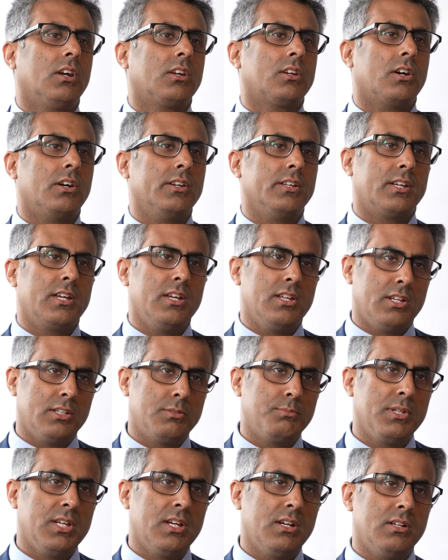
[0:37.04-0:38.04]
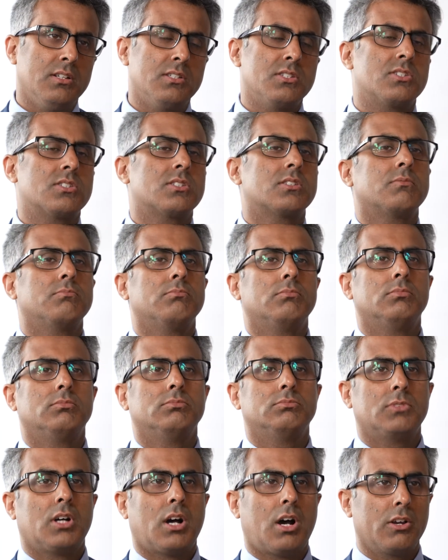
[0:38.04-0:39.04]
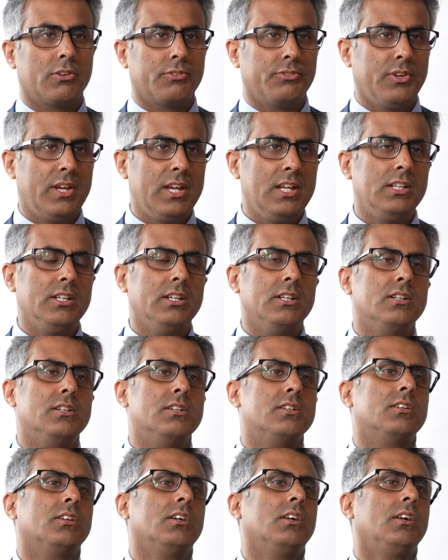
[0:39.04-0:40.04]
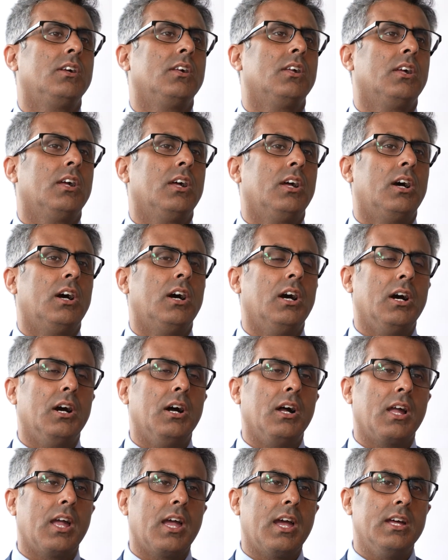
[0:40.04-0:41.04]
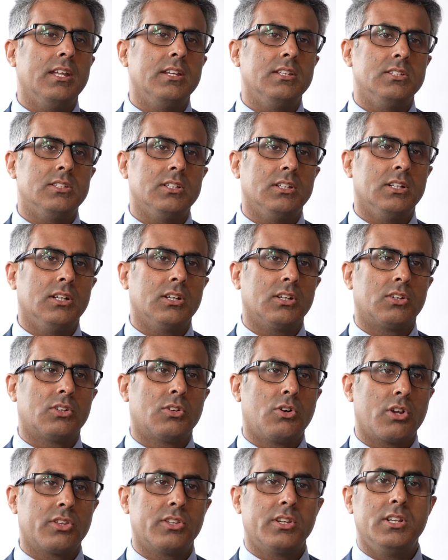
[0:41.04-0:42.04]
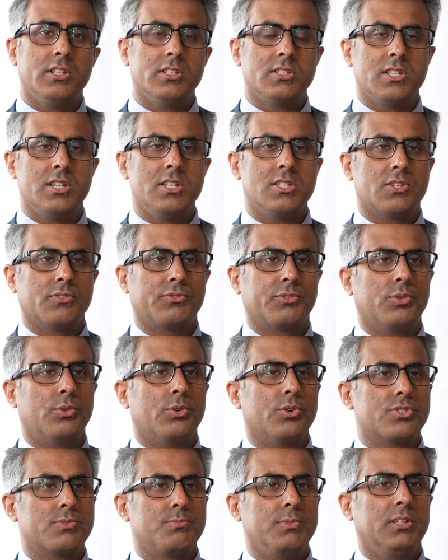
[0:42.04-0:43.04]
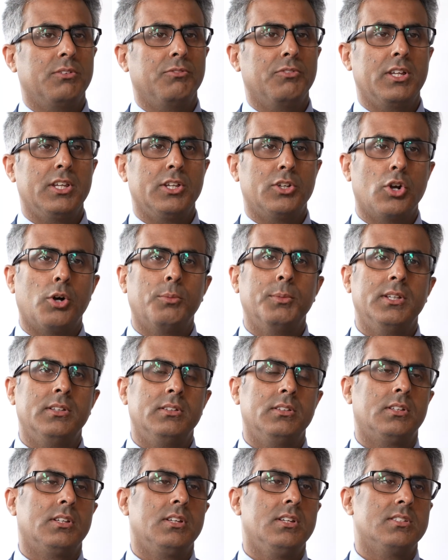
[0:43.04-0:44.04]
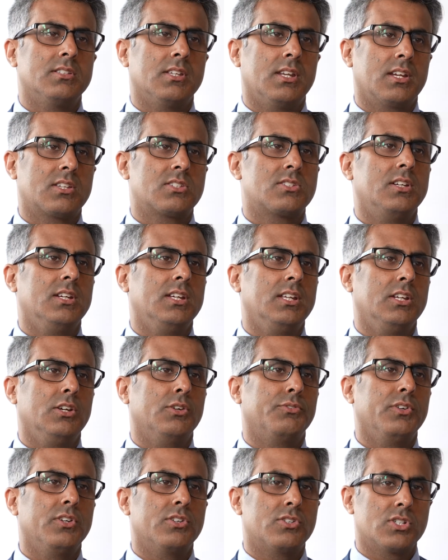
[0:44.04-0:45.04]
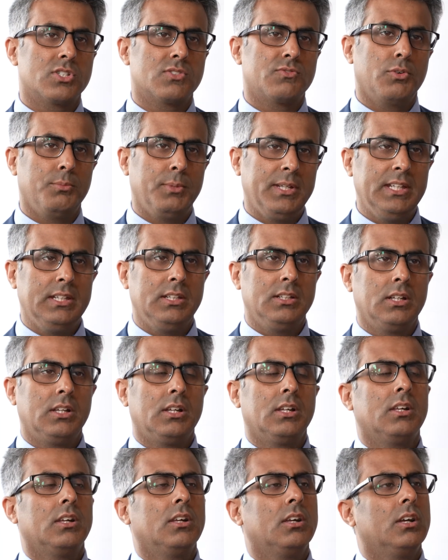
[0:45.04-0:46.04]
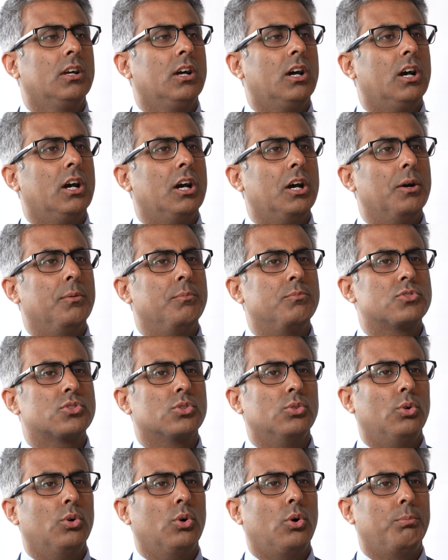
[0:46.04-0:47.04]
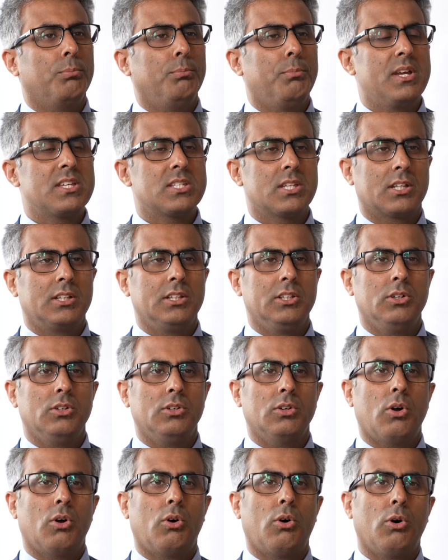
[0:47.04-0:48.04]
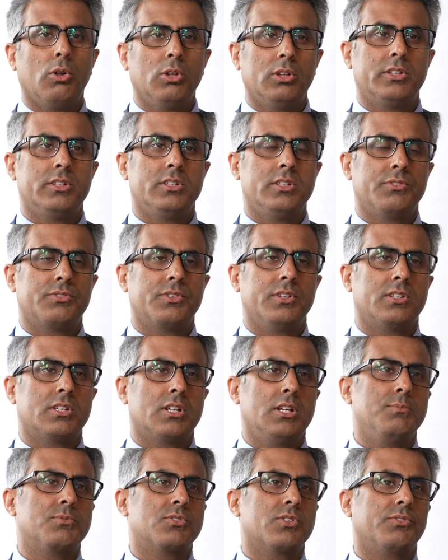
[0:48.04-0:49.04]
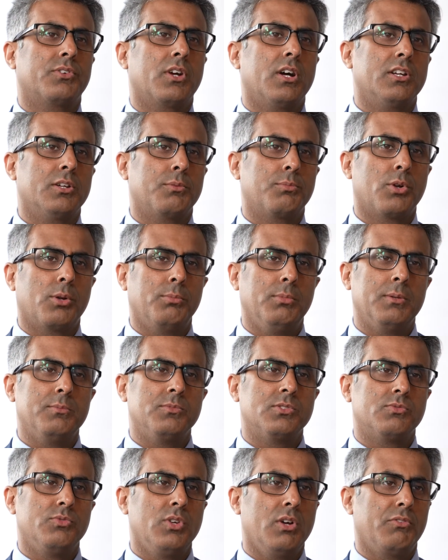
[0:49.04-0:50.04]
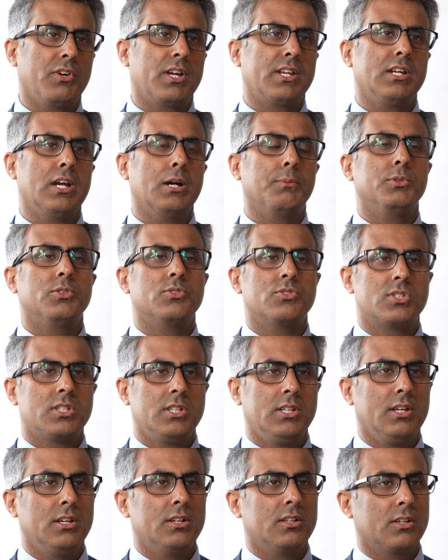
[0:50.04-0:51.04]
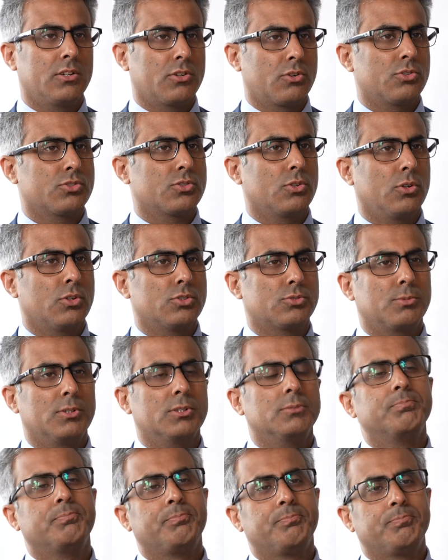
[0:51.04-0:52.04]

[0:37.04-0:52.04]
cardiac arrhythmias, heart failure, and coronary disease, of course, being very common, is an extra area of interest for me. So basically, all the different types of cardiac problems we are very happy to see here at Rossall Hospital.